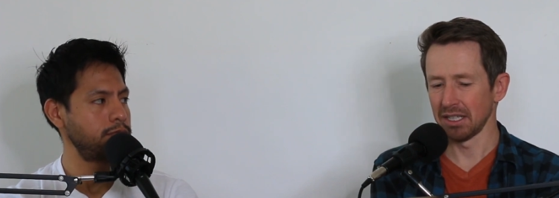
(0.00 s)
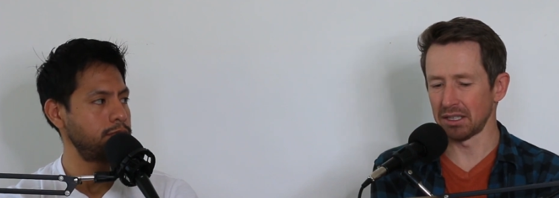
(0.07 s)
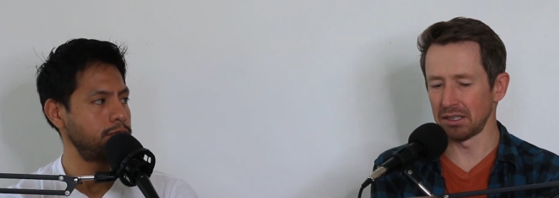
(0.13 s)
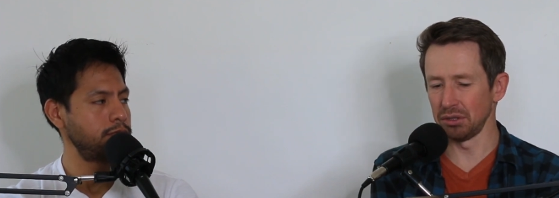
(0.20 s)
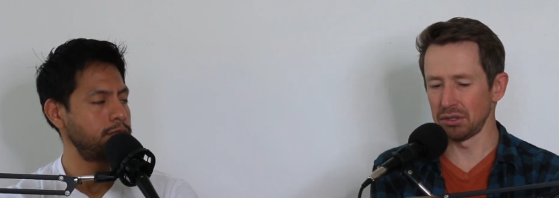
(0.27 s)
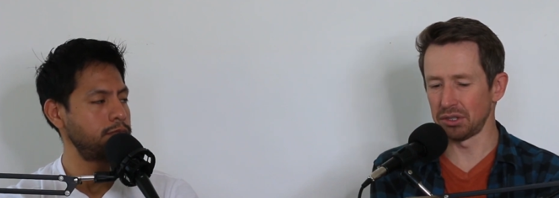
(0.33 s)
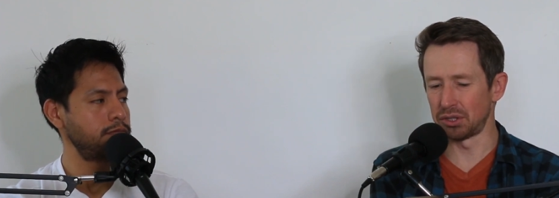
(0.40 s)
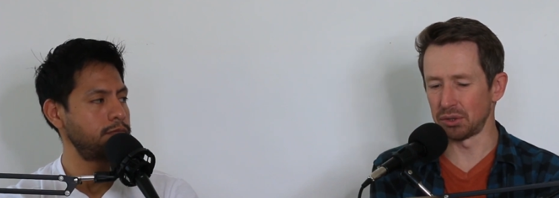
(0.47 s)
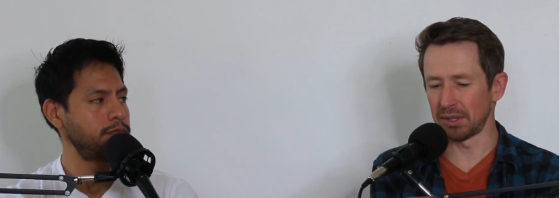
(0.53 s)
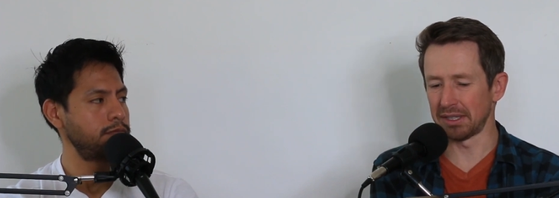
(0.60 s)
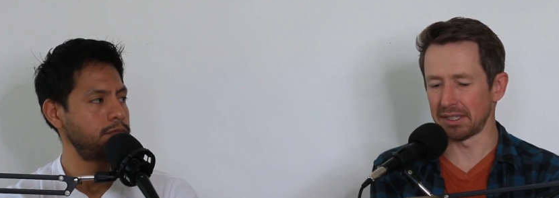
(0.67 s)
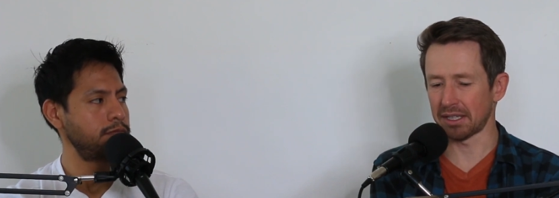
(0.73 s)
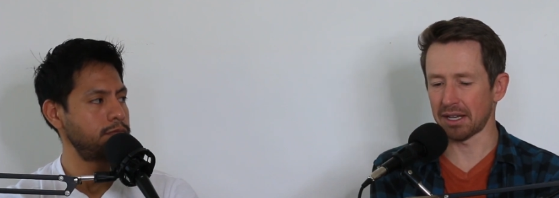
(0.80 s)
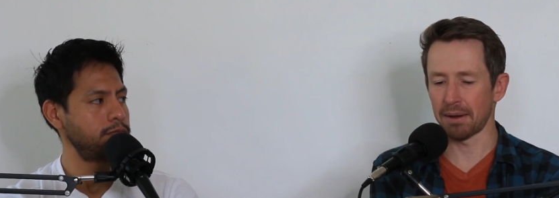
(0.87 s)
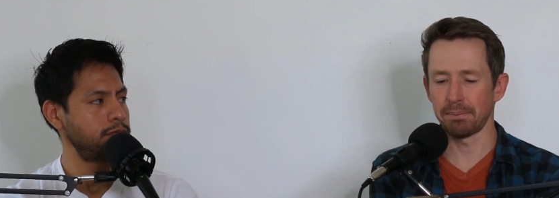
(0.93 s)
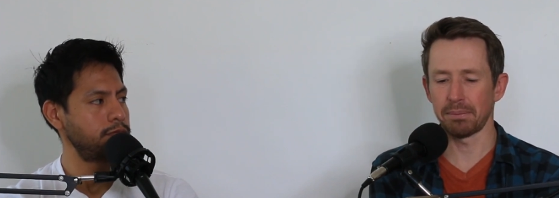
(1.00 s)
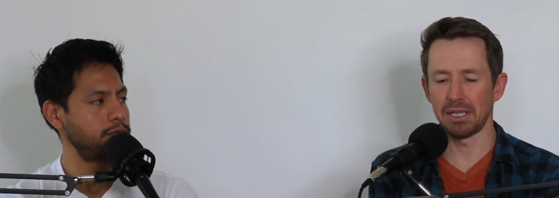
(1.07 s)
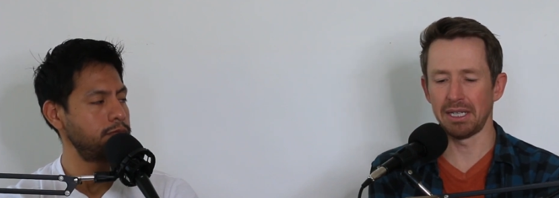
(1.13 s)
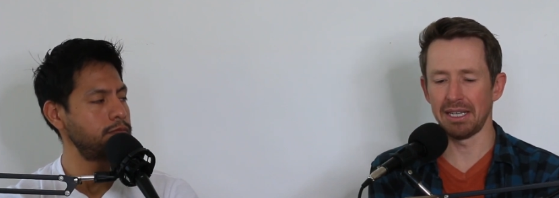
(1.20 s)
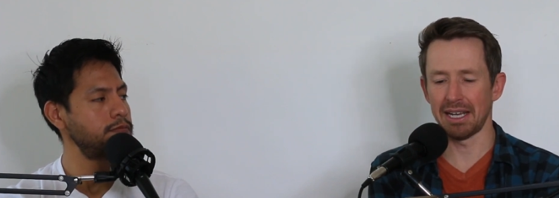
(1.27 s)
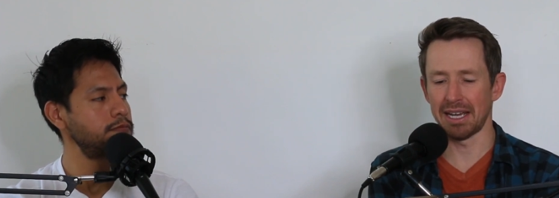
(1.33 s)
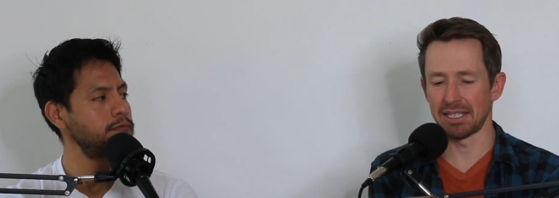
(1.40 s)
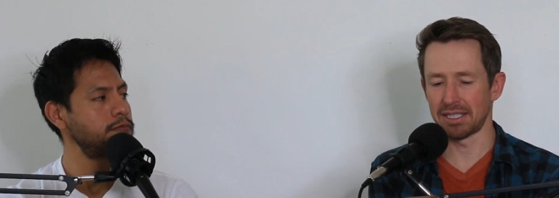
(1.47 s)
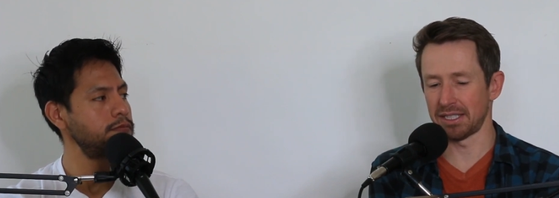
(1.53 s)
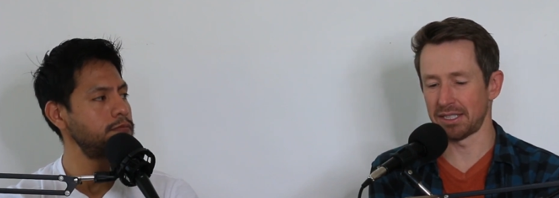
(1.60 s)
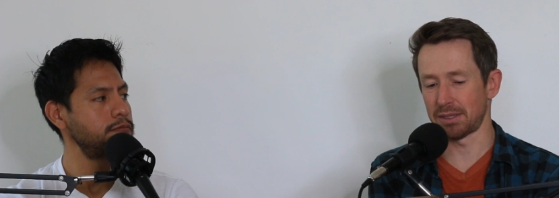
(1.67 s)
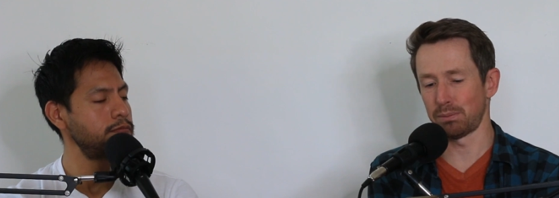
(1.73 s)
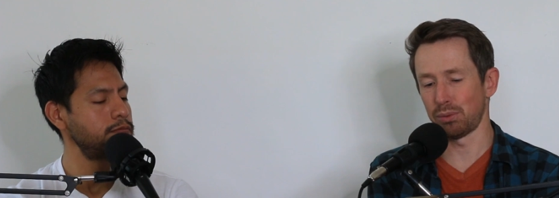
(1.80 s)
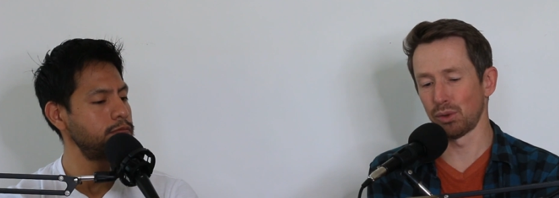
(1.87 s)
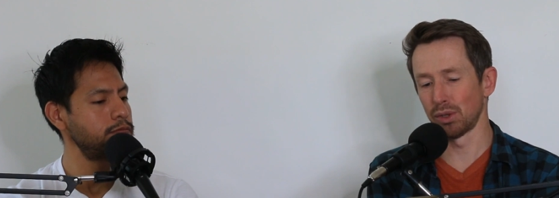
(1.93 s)
Speaker 1: Kluge joined the company as
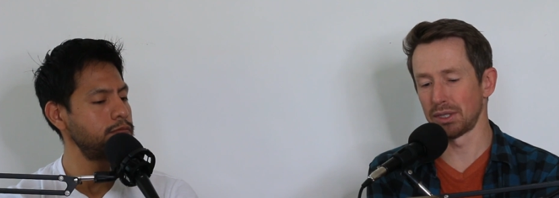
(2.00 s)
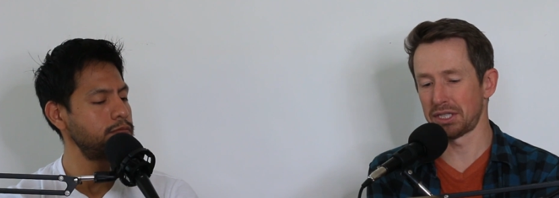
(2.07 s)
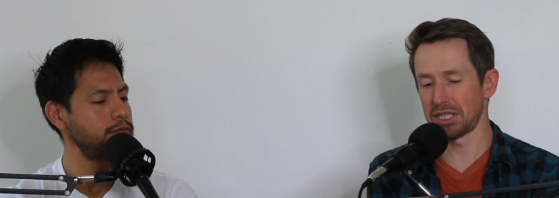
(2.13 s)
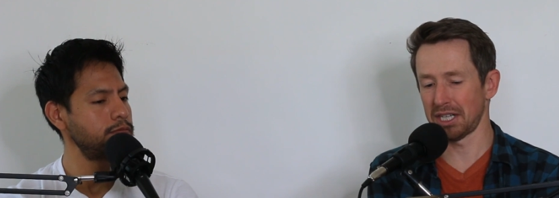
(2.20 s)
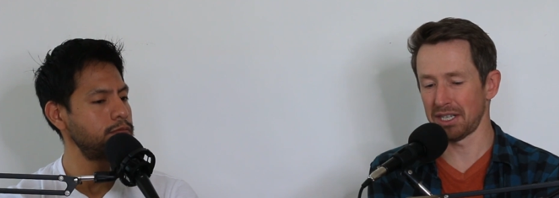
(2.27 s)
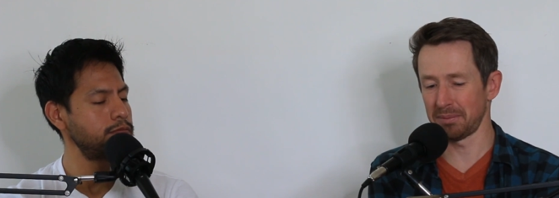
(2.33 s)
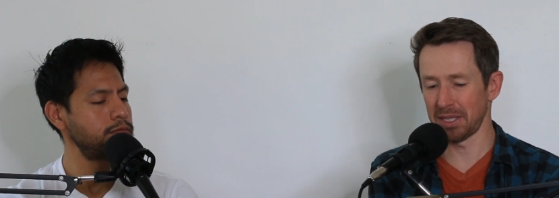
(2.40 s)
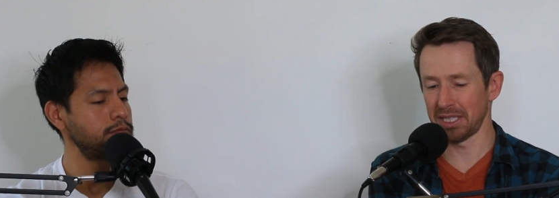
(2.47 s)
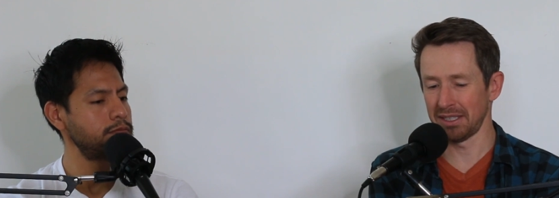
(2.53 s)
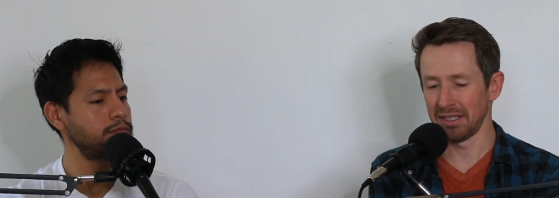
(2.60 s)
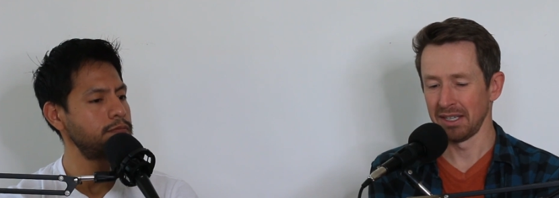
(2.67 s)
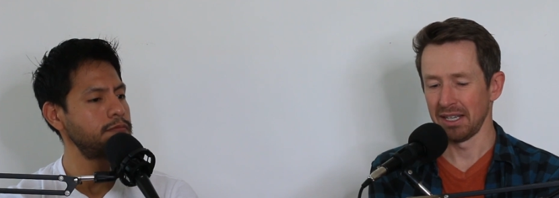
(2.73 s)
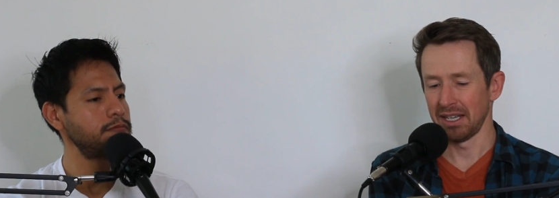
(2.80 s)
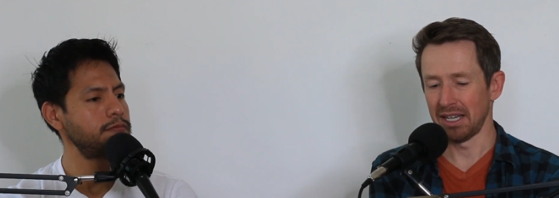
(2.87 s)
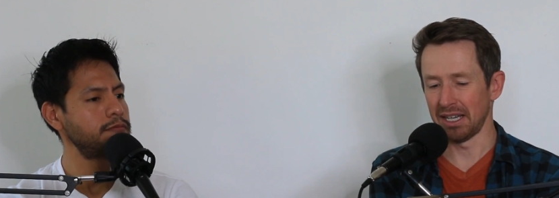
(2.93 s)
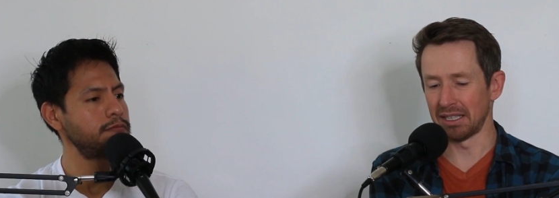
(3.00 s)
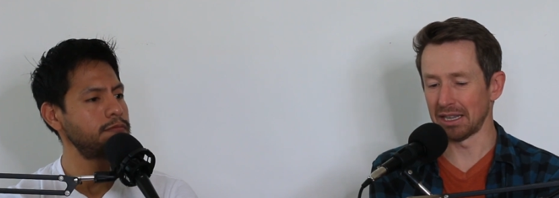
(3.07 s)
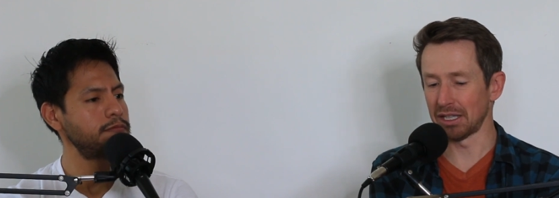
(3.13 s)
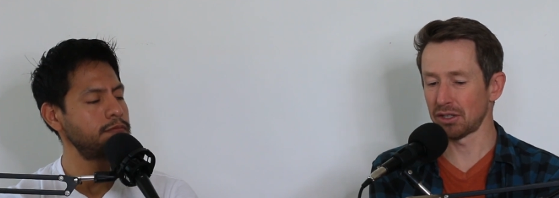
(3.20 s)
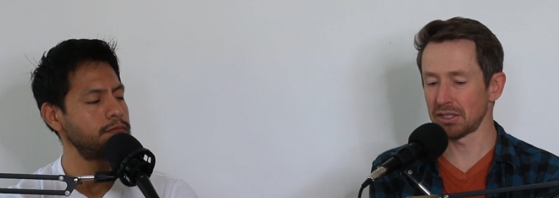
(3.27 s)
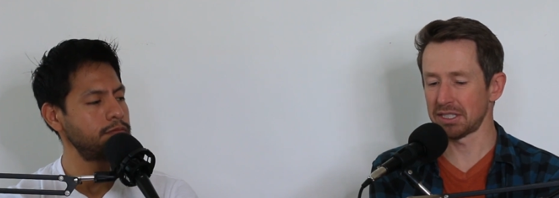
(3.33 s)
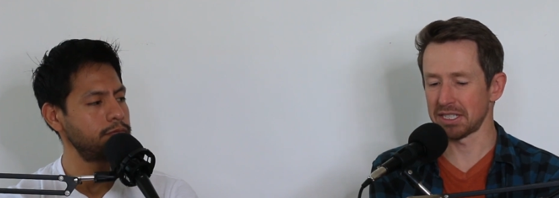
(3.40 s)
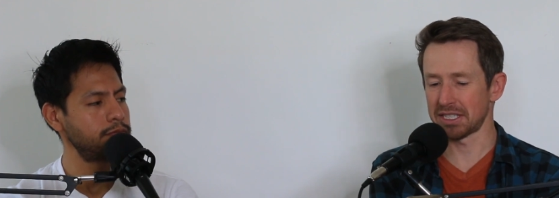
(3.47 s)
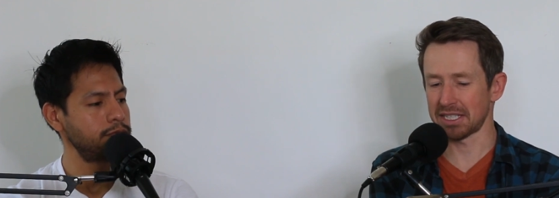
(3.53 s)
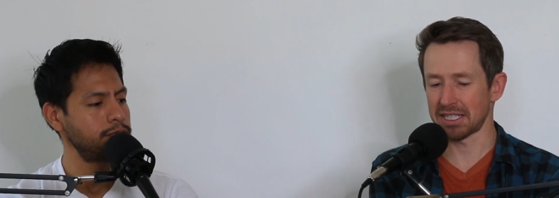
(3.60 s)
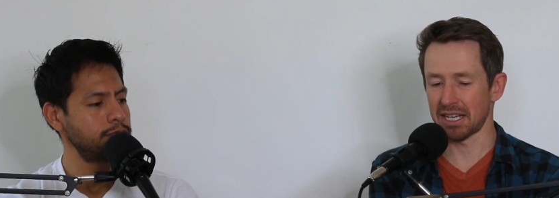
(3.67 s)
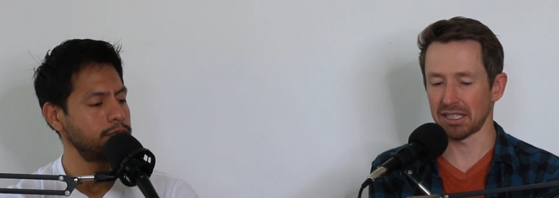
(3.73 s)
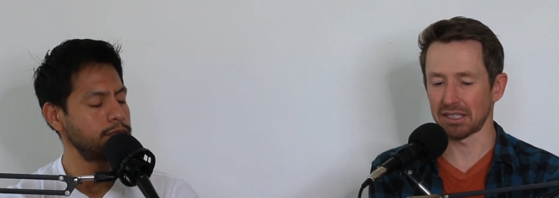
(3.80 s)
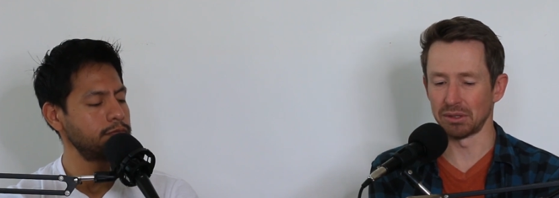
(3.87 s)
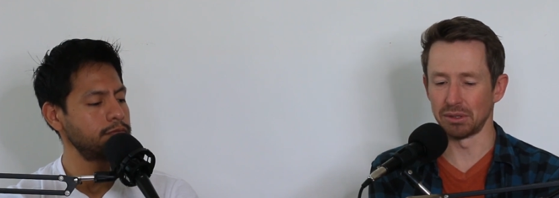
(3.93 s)
its board chairman and largest
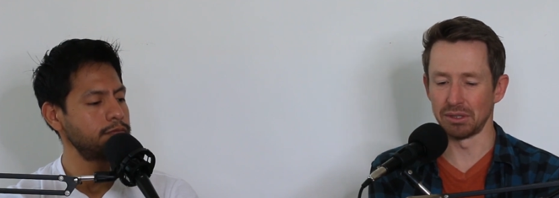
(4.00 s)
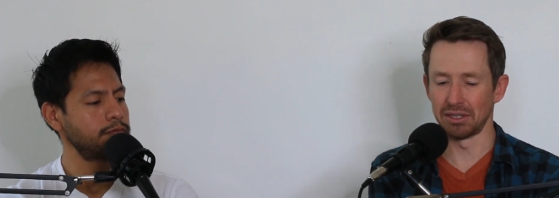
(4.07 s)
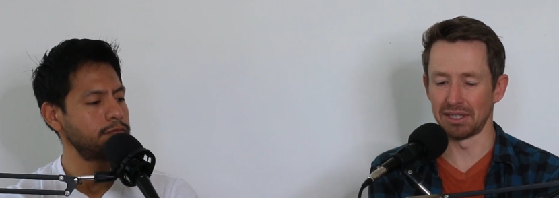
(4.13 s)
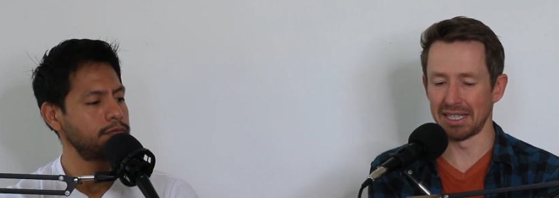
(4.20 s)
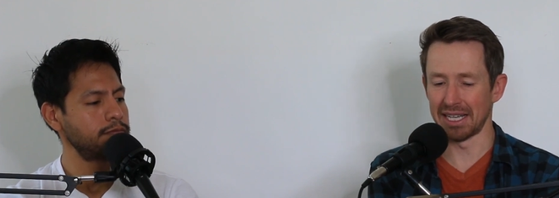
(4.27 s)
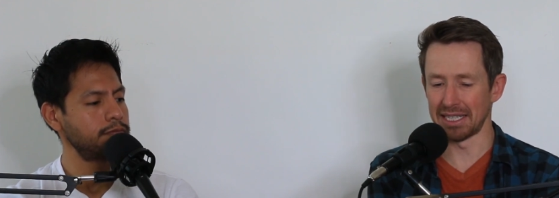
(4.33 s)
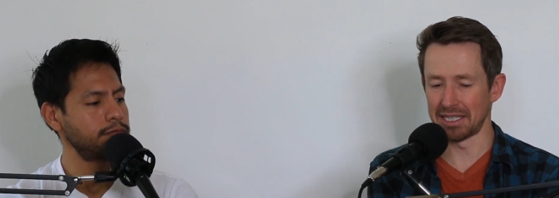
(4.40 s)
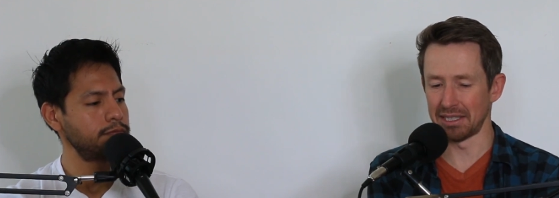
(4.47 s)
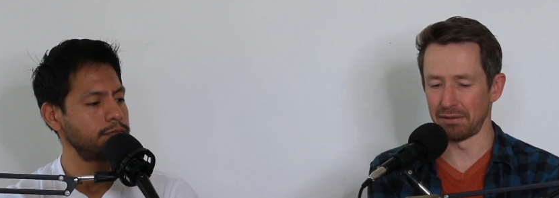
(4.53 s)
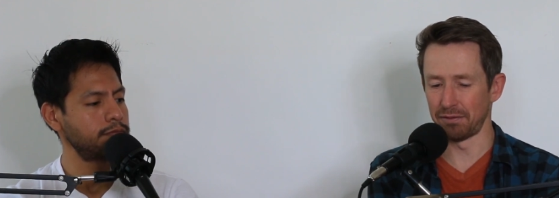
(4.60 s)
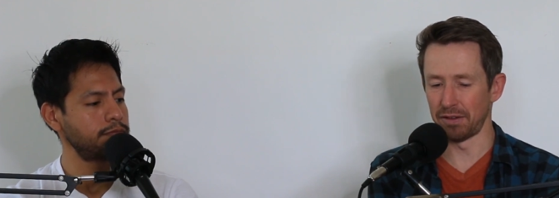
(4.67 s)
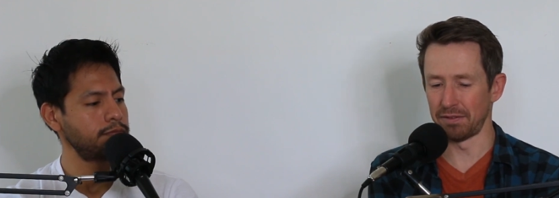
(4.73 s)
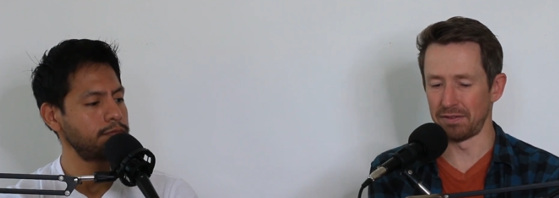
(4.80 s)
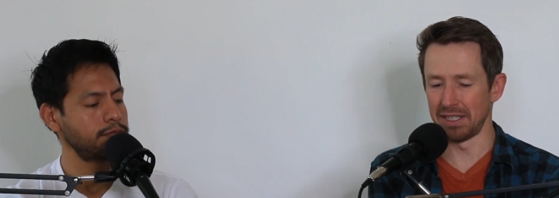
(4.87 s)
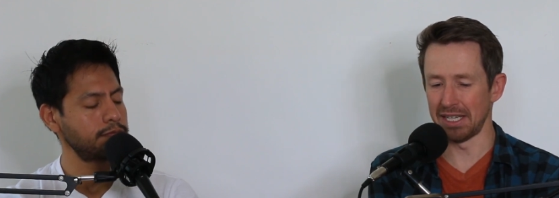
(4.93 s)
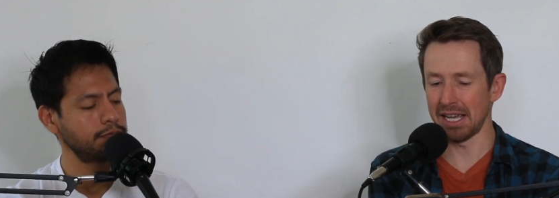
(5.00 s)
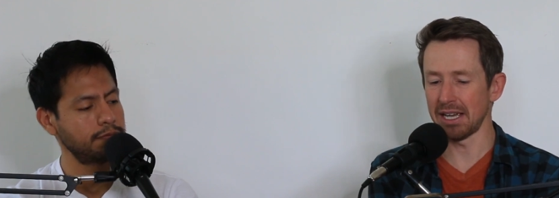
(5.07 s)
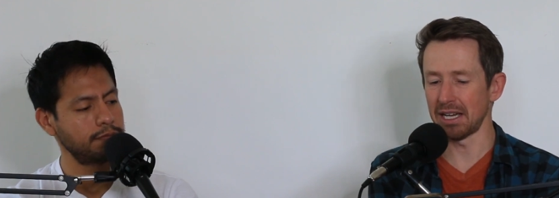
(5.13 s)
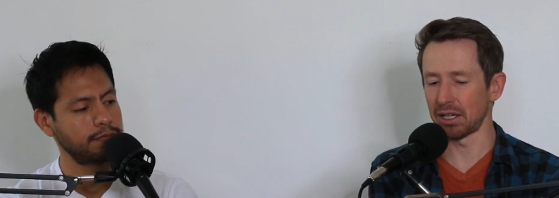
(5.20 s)
stockholder in 1958,